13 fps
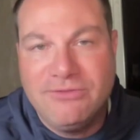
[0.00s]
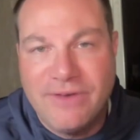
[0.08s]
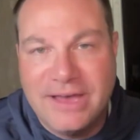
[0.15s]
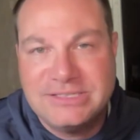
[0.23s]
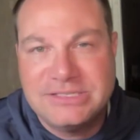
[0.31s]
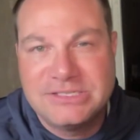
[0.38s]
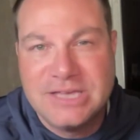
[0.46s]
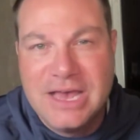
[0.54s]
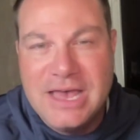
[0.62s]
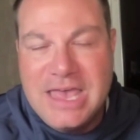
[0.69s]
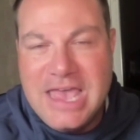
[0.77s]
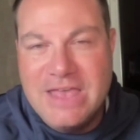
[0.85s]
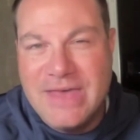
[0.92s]
vices
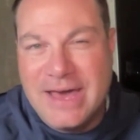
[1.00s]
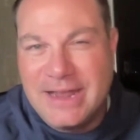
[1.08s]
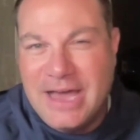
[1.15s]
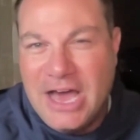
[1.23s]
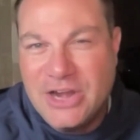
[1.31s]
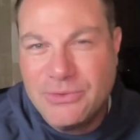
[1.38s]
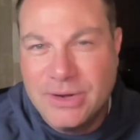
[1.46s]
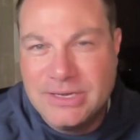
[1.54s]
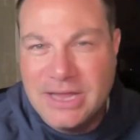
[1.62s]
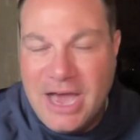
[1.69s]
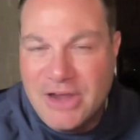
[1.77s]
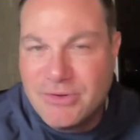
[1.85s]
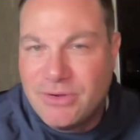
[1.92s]
in that $100 to
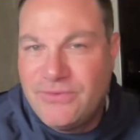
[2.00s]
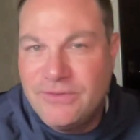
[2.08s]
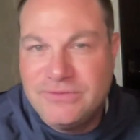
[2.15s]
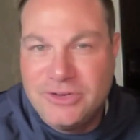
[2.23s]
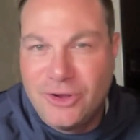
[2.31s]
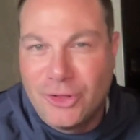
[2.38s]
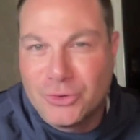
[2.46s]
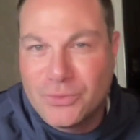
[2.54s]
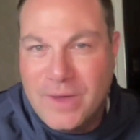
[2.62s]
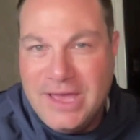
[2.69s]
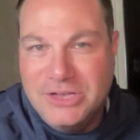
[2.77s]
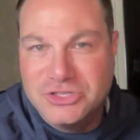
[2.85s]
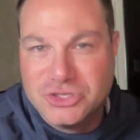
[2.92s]
$150
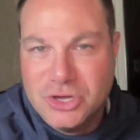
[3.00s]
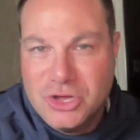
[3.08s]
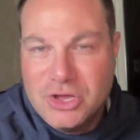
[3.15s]
range,